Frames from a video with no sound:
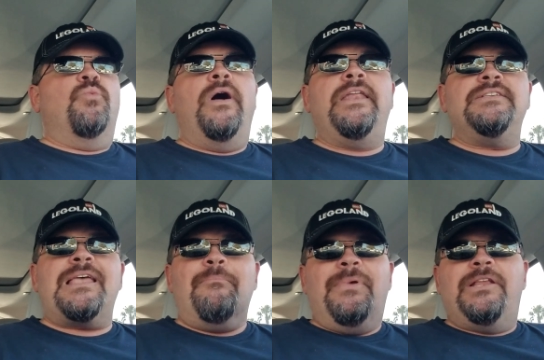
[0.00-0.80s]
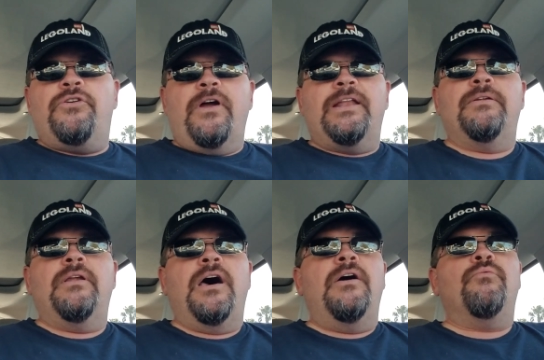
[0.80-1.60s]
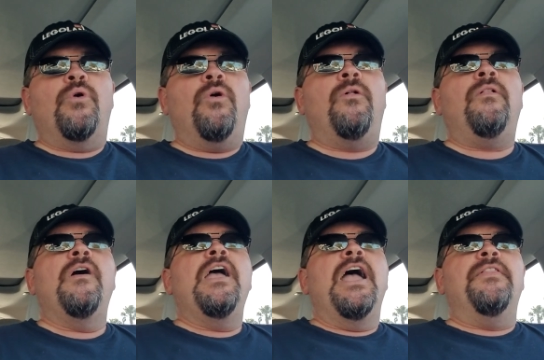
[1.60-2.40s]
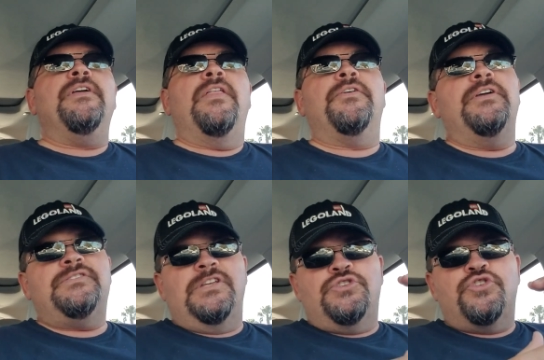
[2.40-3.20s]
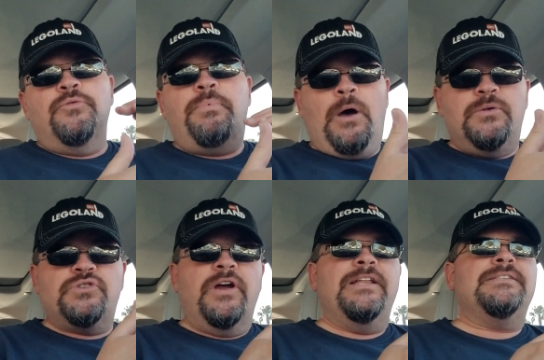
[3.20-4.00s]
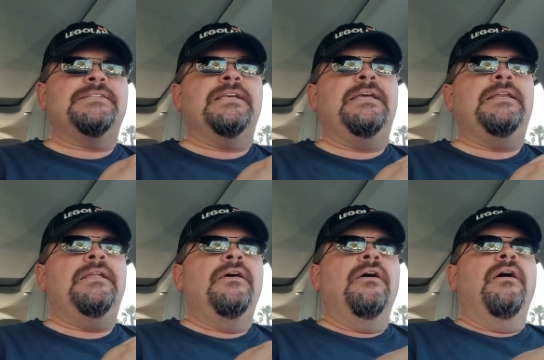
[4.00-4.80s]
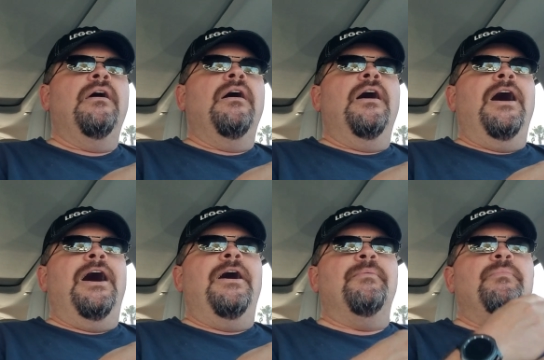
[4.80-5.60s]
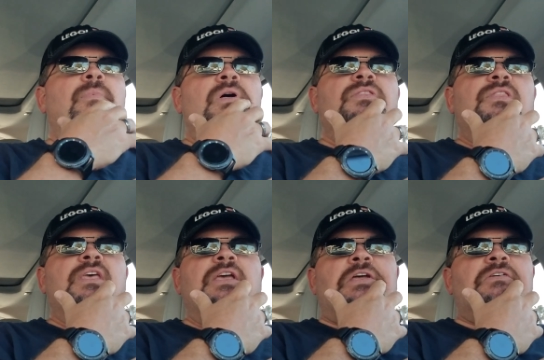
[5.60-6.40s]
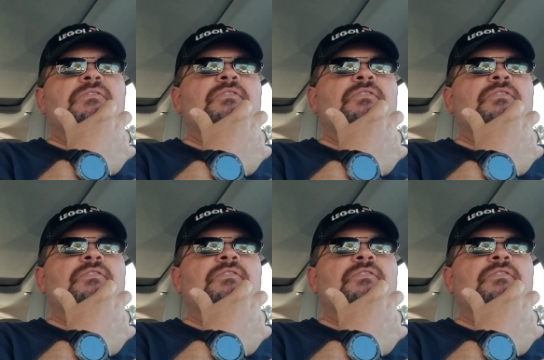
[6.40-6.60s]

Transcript: One is a mid-credit uh, roll, and the other is a true post-credit scene. Uh, the